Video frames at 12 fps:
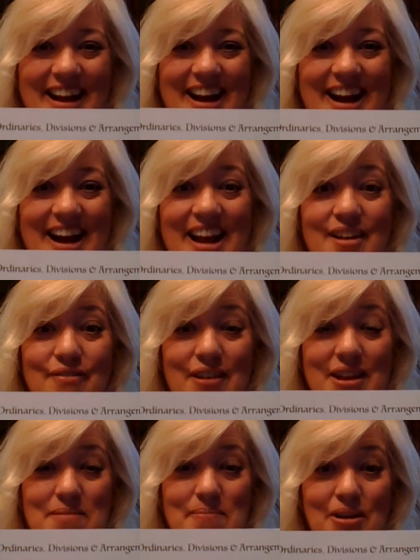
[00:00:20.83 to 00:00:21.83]
I have
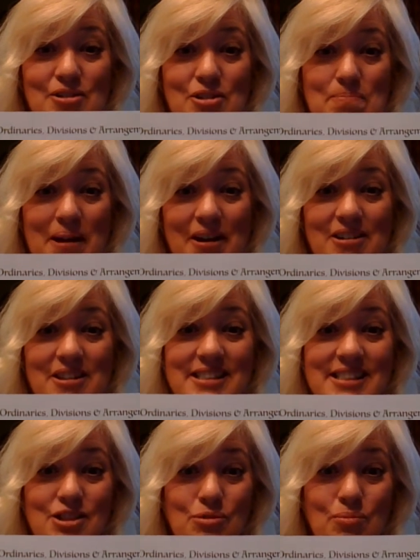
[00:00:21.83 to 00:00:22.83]
emailed your
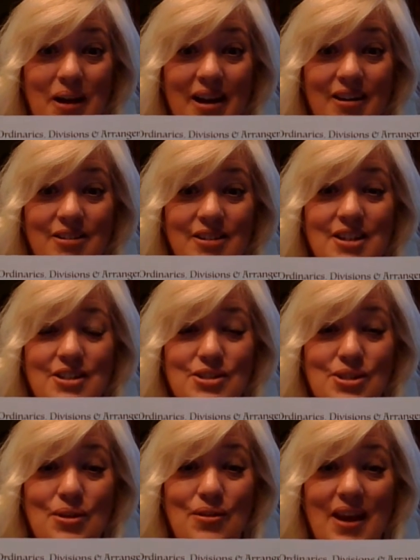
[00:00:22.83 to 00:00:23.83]
parents as well
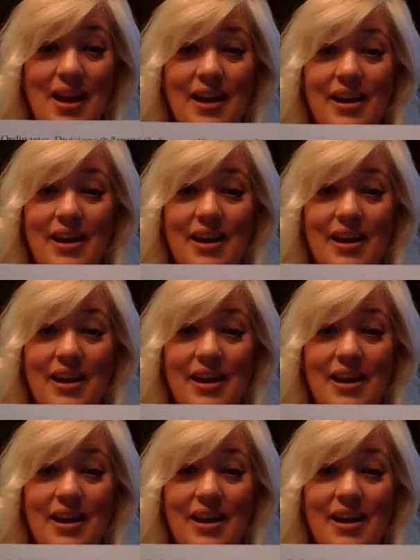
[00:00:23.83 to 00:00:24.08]
so they